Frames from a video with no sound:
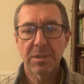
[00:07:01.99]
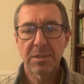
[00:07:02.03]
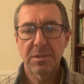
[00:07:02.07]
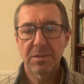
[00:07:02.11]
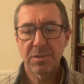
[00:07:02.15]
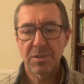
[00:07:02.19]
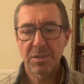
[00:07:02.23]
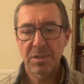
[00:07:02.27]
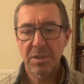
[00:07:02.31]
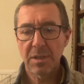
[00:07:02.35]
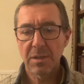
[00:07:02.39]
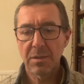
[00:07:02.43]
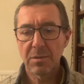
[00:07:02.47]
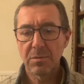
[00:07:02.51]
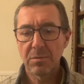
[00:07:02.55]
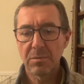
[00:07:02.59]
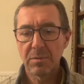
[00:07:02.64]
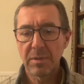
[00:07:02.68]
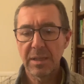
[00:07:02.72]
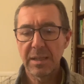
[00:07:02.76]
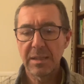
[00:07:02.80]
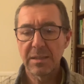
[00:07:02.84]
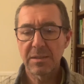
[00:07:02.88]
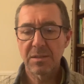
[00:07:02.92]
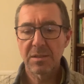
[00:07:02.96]
So
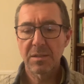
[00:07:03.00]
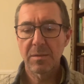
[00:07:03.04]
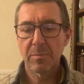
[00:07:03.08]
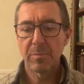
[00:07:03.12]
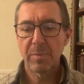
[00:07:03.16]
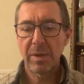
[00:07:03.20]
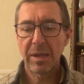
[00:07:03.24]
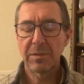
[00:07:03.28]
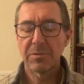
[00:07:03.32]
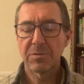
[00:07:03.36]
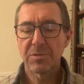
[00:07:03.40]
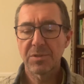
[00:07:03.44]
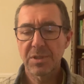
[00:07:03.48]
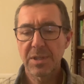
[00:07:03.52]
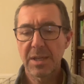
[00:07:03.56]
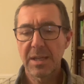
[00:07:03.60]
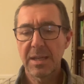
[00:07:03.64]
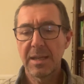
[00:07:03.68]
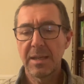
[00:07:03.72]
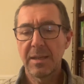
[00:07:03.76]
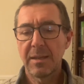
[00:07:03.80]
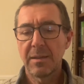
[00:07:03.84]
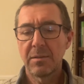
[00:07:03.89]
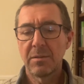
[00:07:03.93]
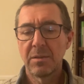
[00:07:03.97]
it's about
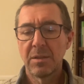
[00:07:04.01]
saying,